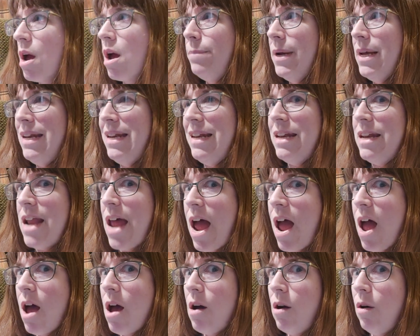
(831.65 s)
But
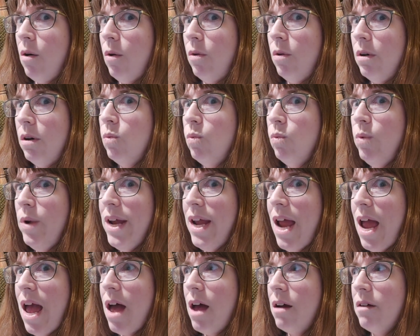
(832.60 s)
now we
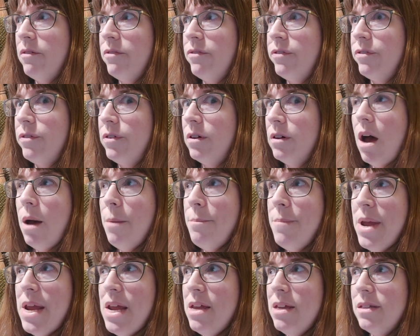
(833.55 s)
have
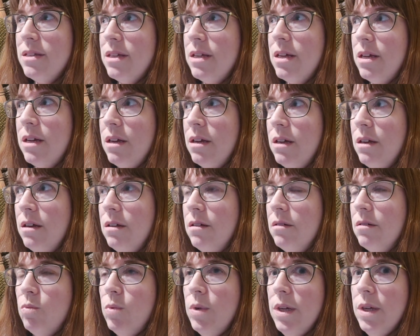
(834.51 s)

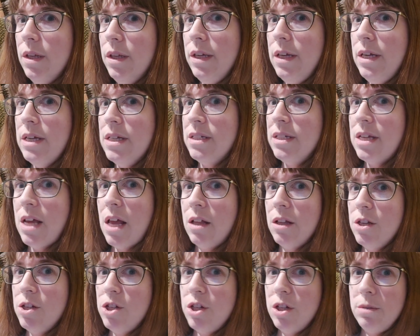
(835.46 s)
amazing, really
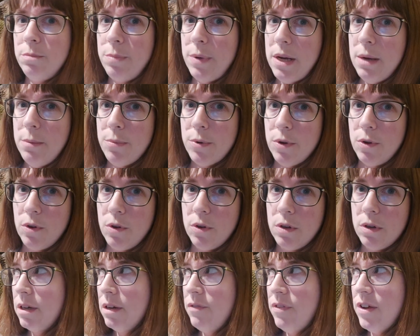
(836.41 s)
intelligent
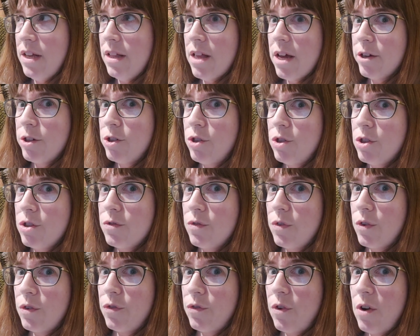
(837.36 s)
people giving lectures
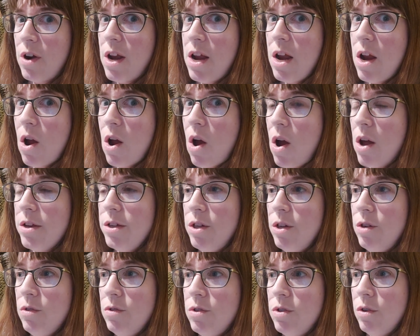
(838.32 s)
for free on
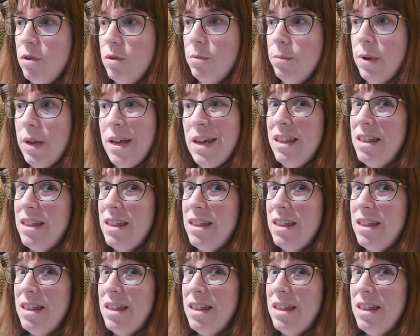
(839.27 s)
YouTube,